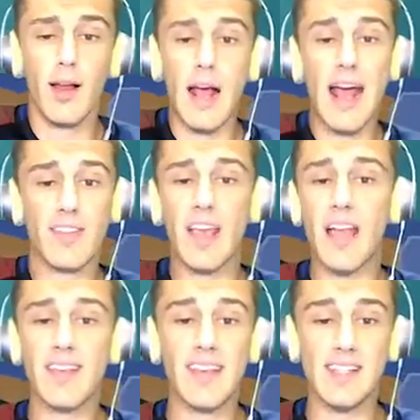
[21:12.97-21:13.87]
As you
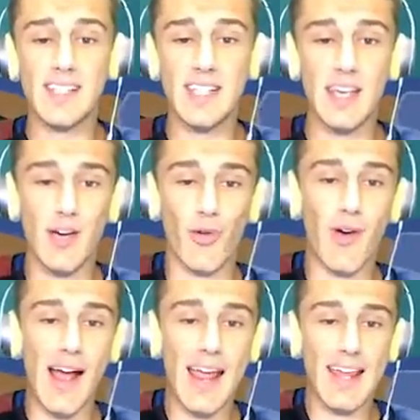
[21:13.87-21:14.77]
guys can see
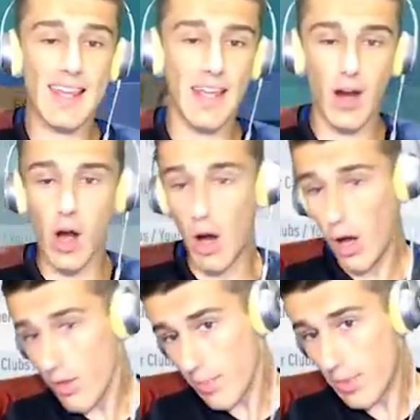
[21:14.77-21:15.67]
right here, all
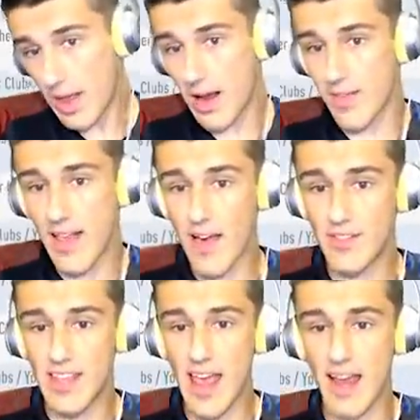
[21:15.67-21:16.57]
the players have
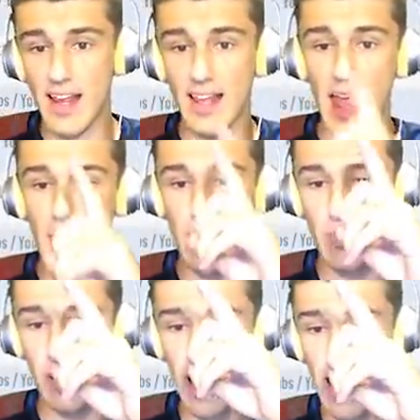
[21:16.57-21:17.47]
10 games
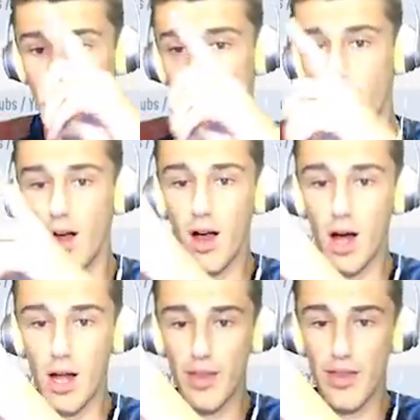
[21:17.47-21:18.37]
played
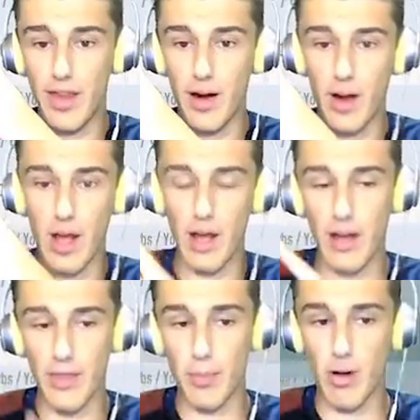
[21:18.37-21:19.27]
on their, uh,
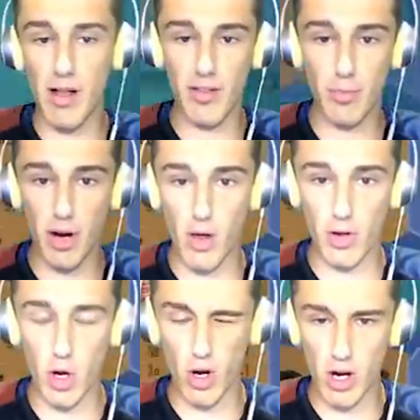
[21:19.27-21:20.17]
not the bronzes, but all the
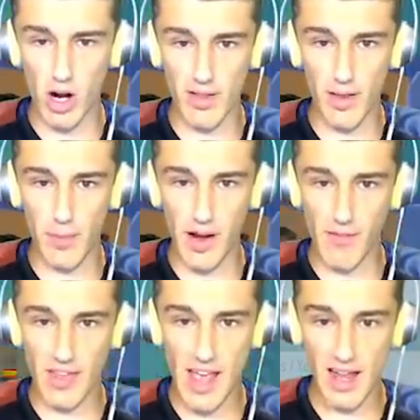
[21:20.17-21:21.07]
gold cards up here have
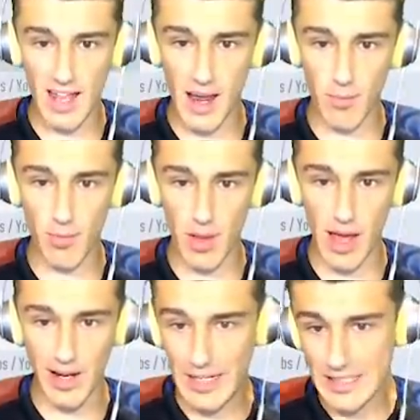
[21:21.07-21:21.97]
10 games
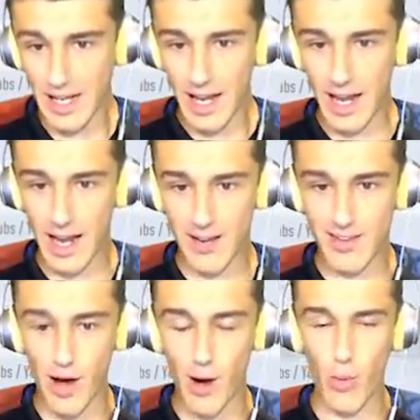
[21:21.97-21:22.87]
played. And
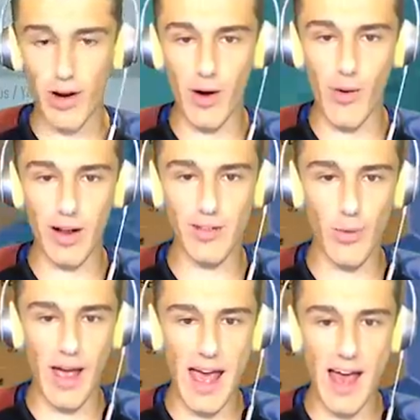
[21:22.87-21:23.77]
so we're going to
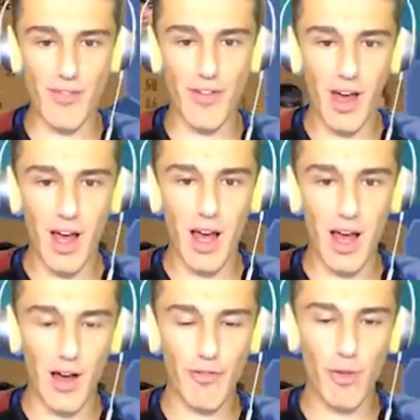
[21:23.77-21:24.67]
have
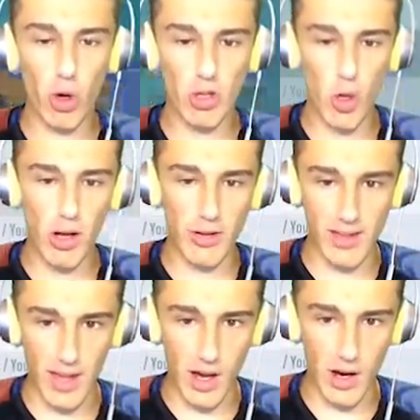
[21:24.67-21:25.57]
uh, full
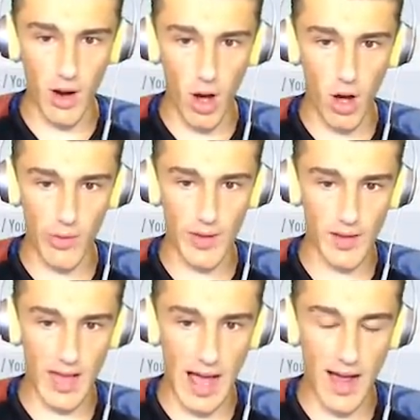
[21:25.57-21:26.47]
loyalty on all these
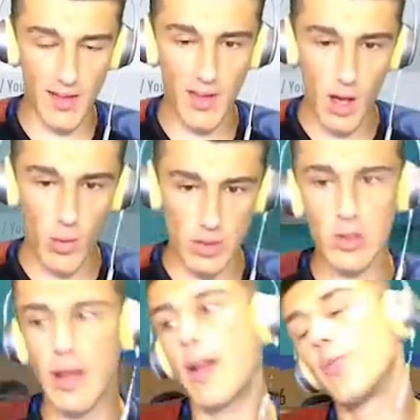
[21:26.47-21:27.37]
guys, which will
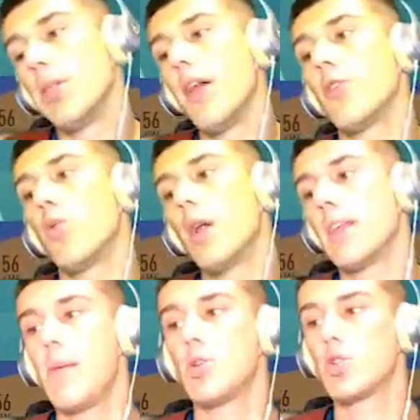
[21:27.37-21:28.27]
get us plus one
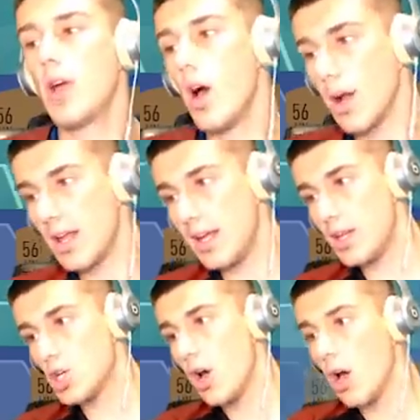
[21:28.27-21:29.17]
chemistry on
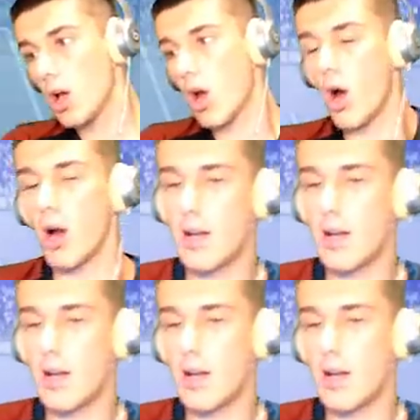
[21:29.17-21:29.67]
each card.